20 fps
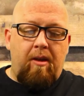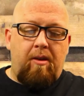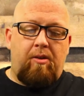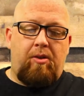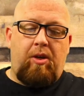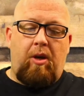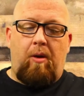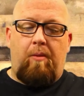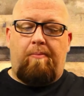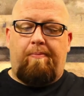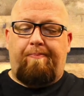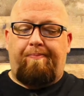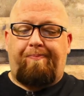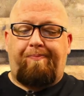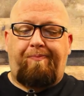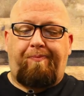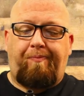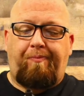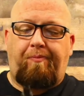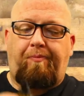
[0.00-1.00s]
So,
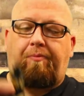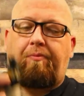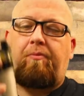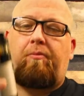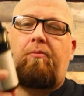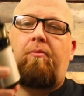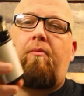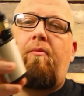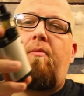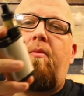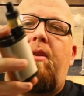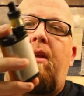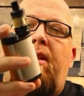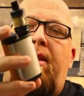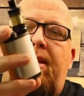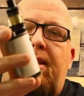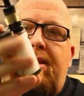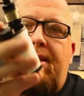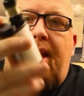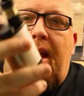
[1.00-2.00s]

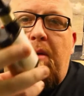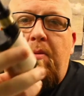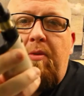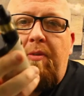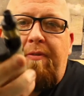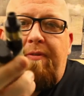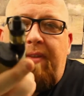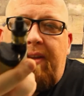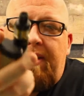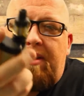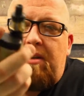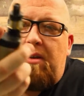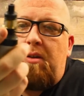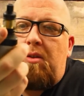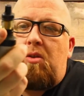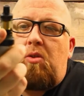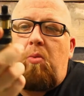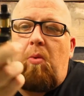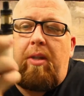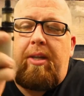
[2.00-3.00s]
this guy will
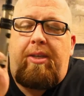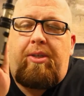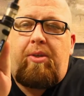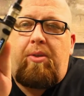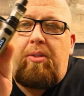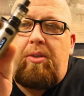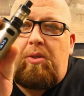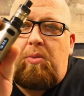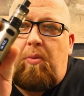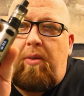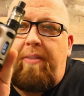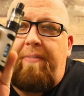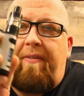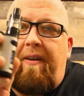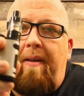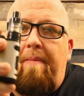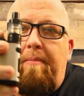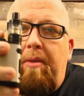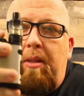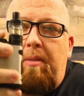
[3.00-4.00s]
fit 22 to
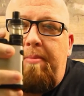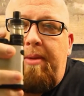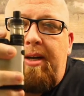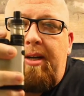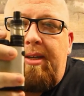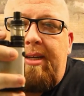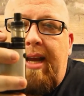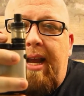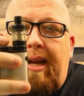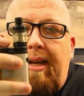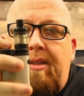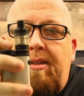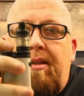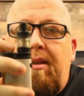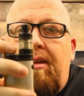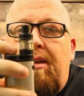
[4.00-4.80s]
25 millimeter tanks.